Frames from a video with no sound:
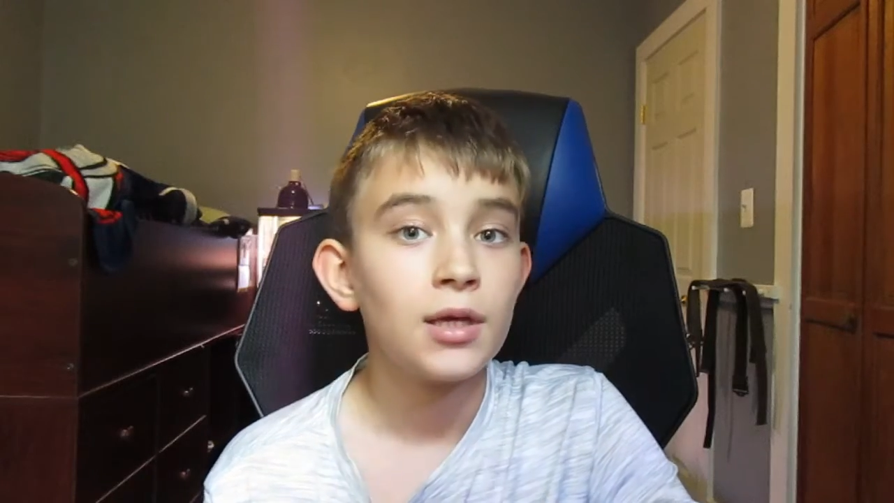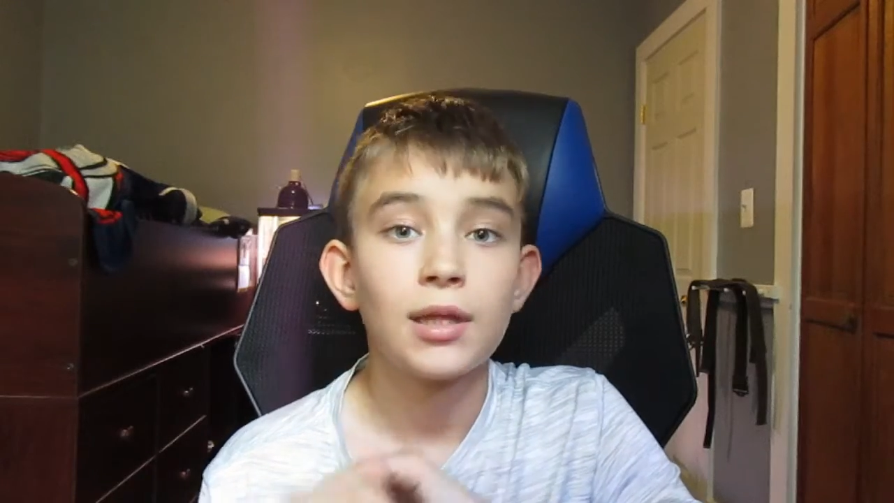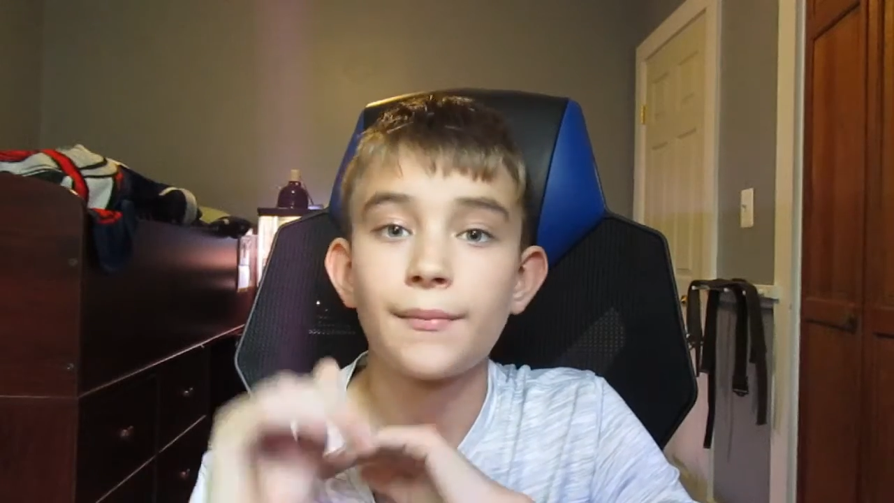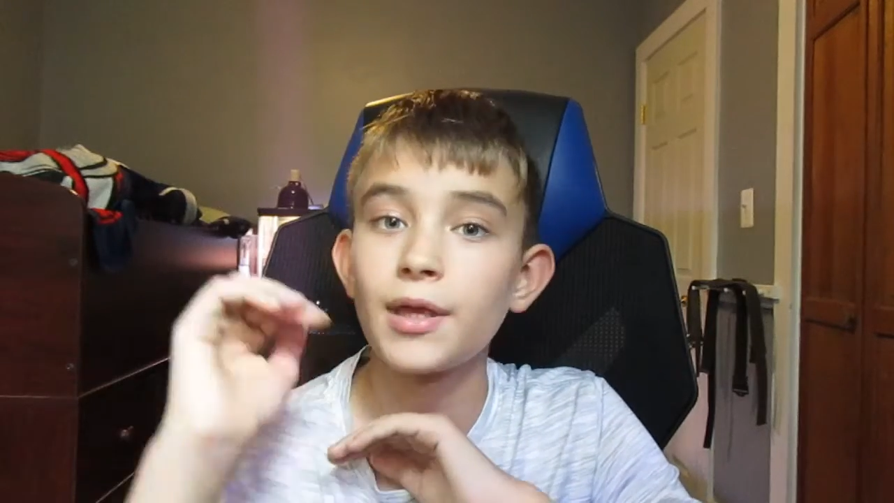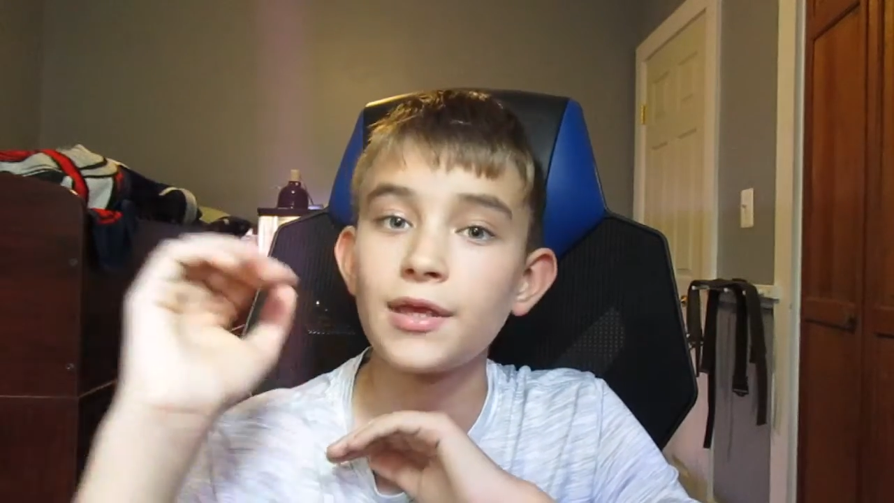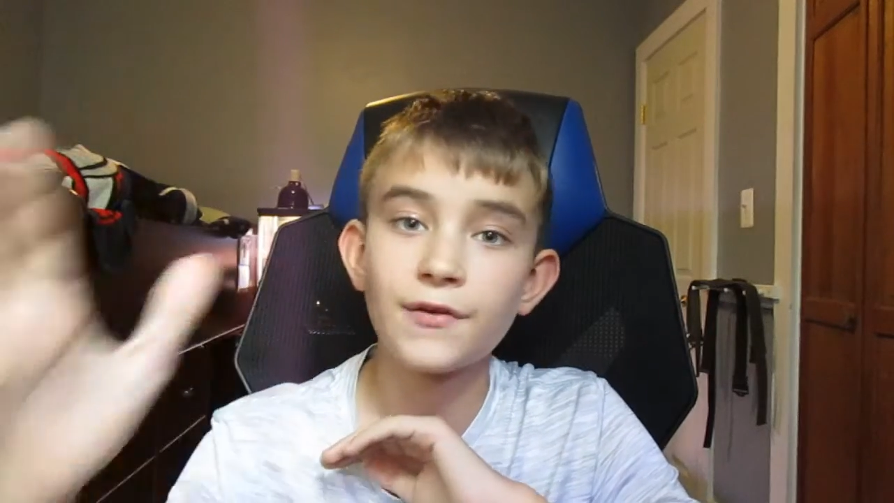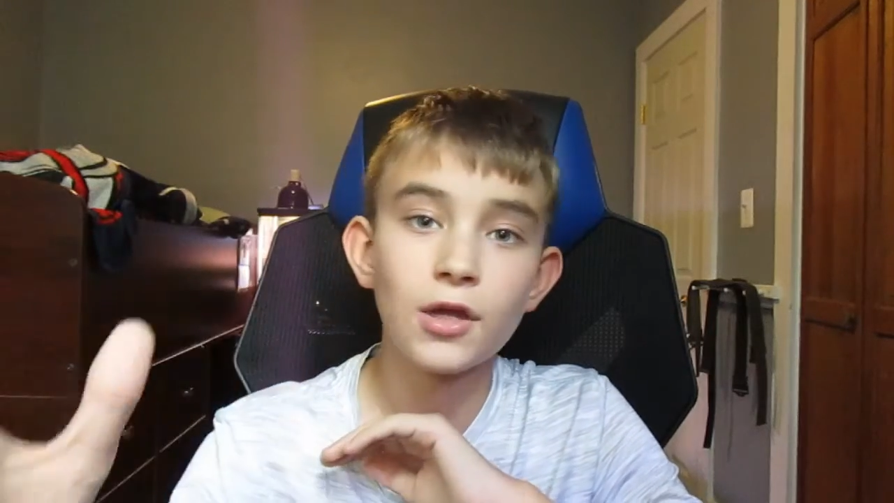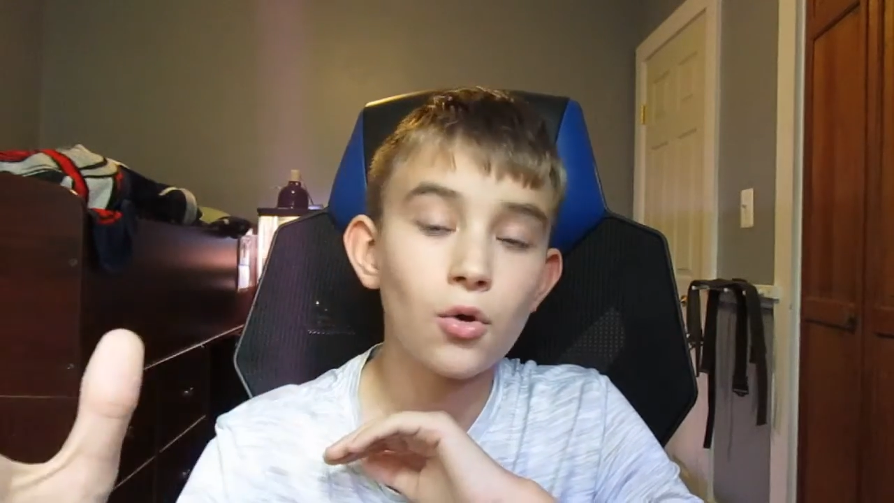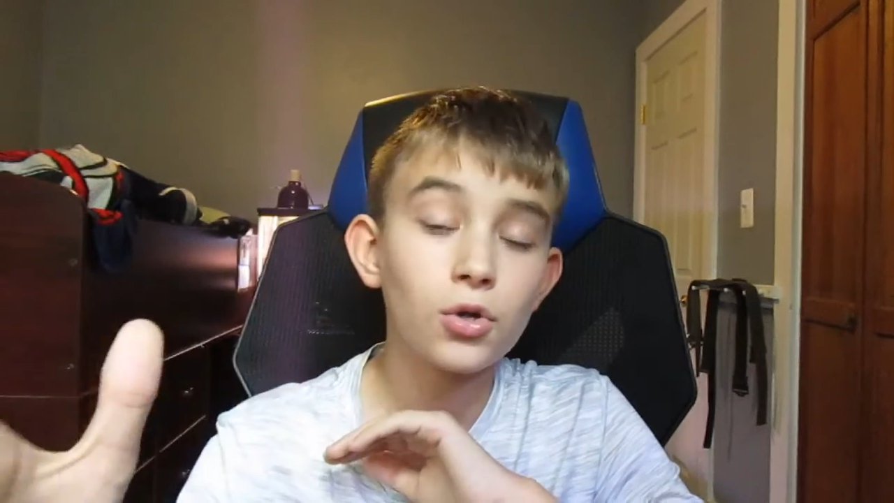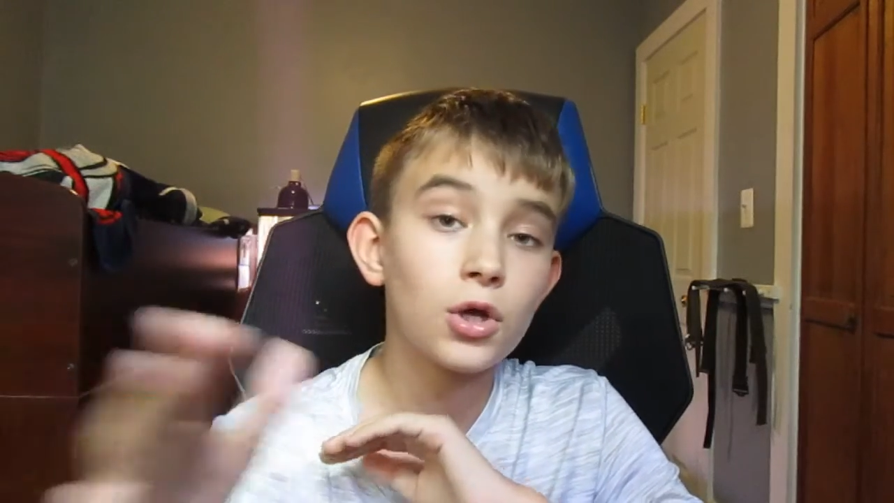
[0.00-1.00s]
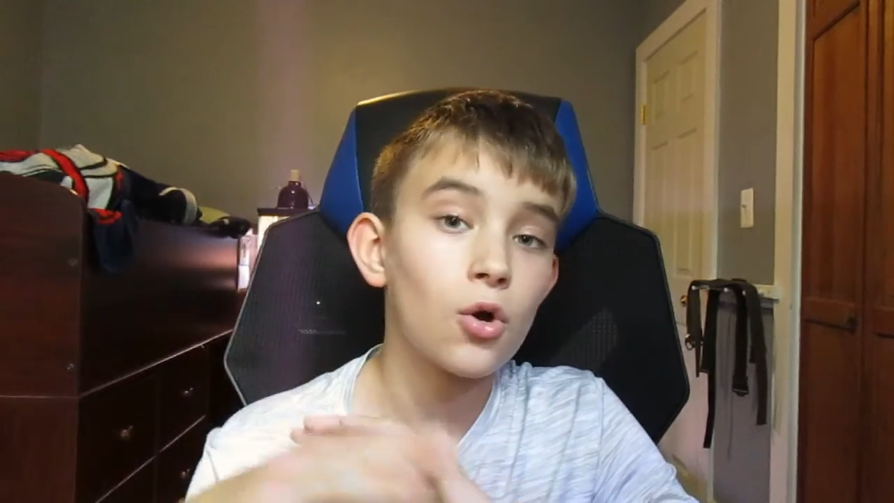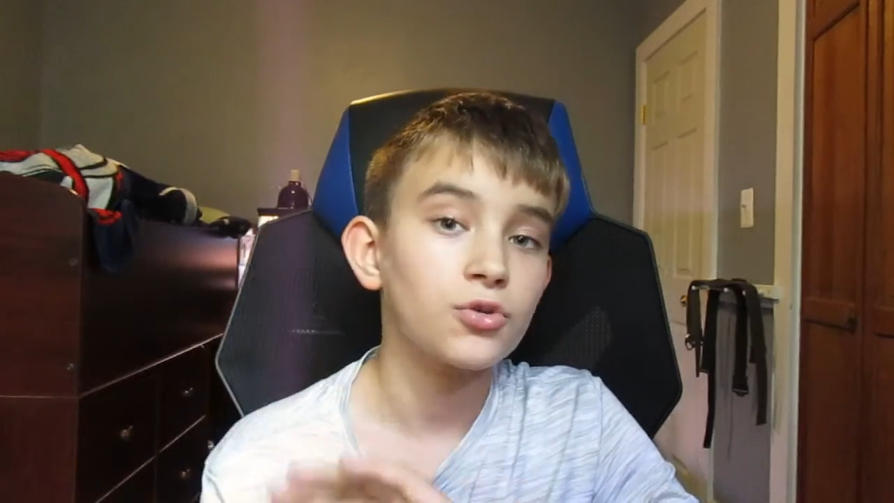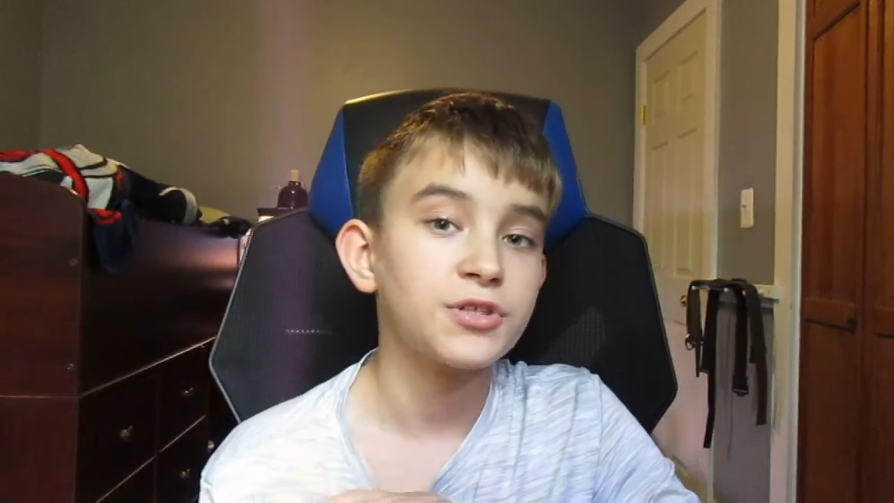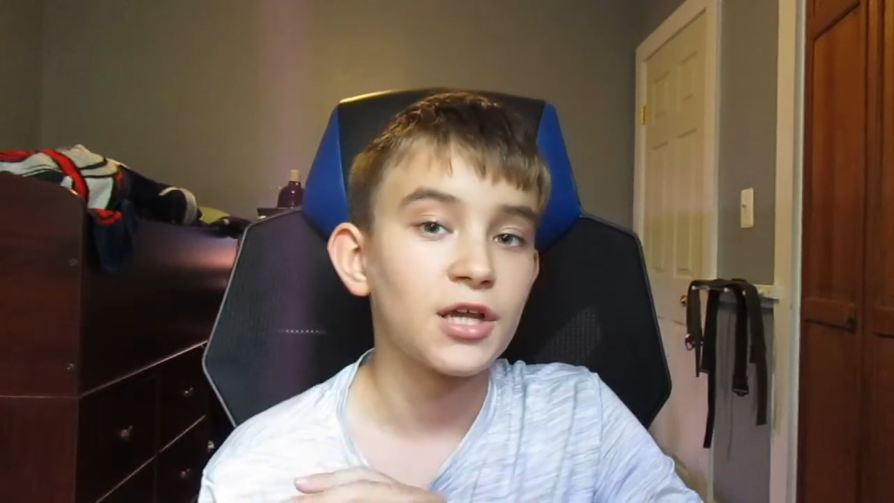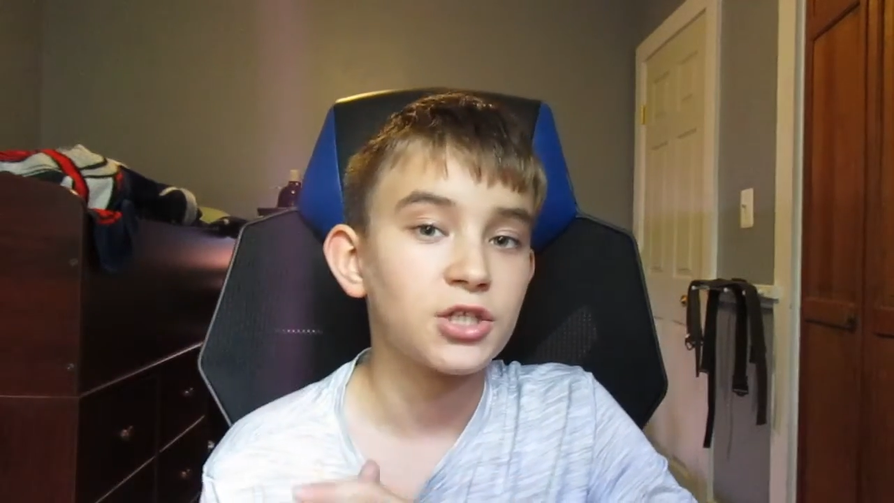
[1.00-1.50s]
they might even go to the
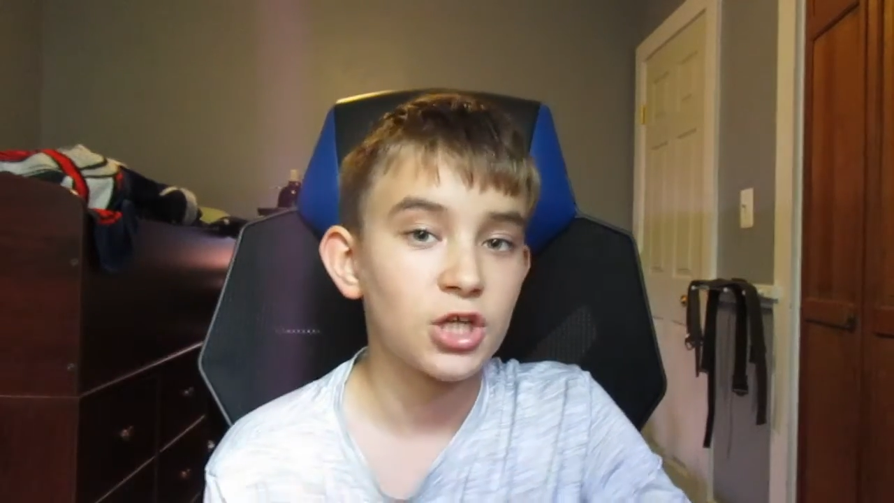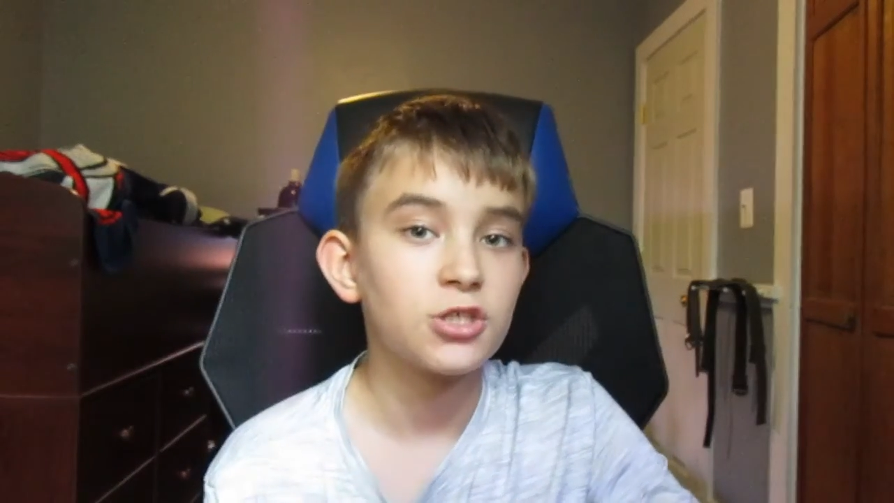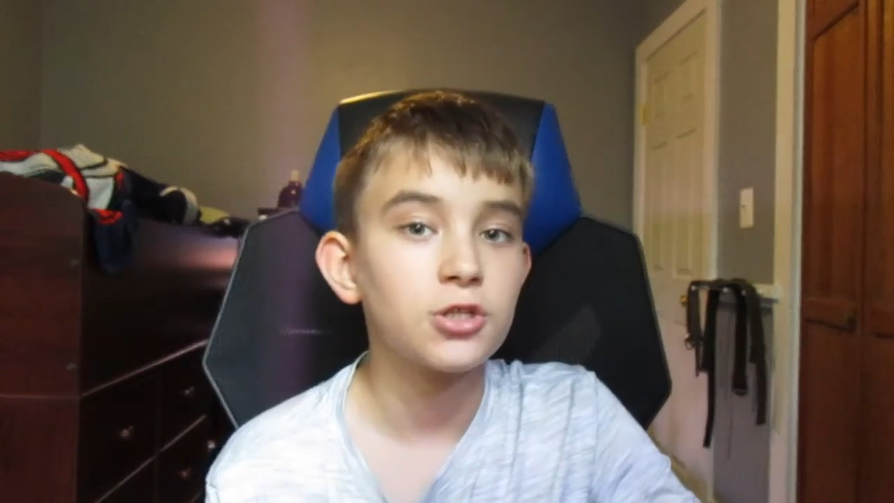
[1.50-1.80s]
cold side just